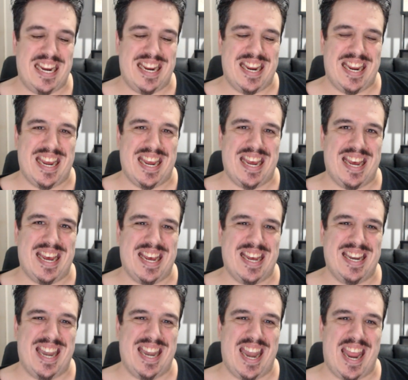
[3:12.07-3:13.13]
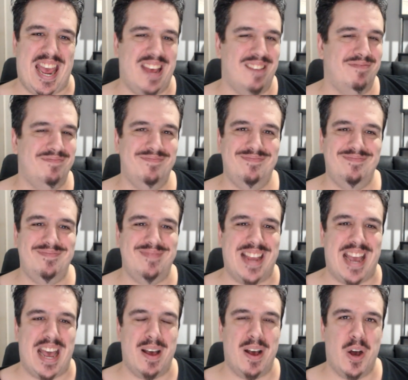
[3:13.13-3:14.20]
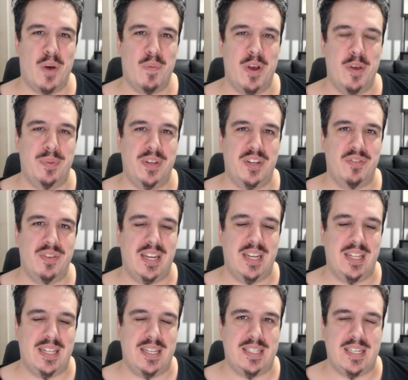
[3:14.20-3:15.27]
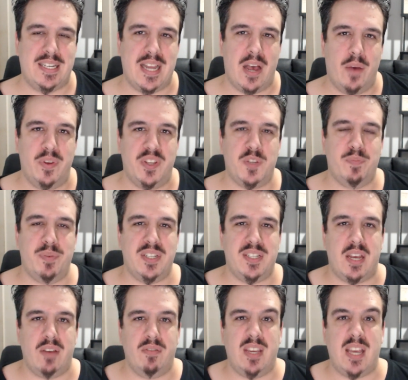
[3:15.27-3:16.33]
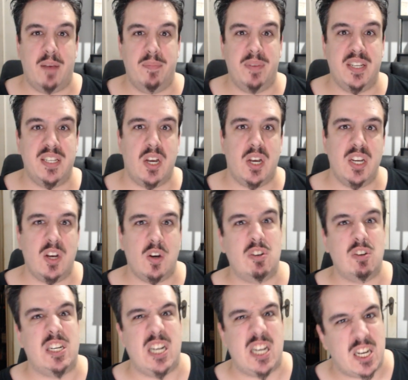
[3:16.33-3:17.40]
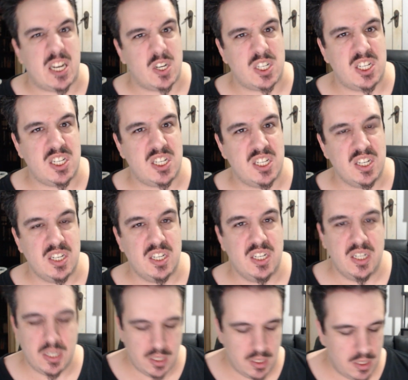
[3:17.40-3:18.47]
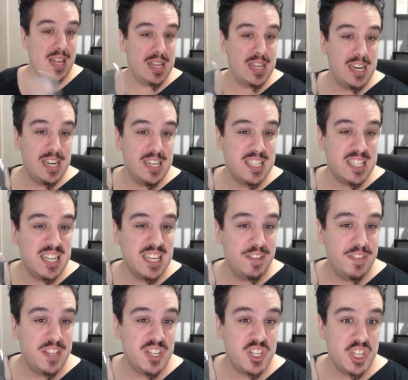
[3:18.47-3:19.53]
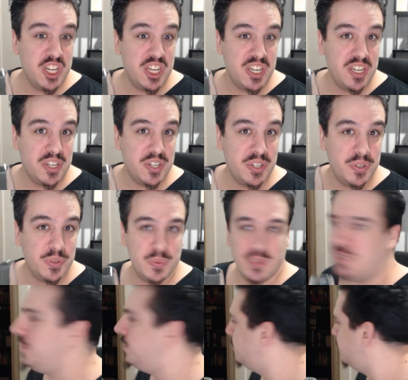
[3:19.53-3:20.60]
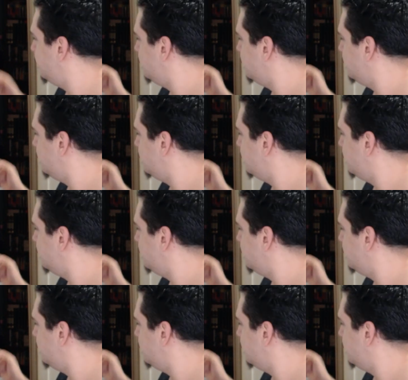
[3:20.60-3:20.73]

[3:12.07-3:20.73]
Yeah, nah. Nah, I won't be drinking this in no espresso cup because I got class. Let's give this a go.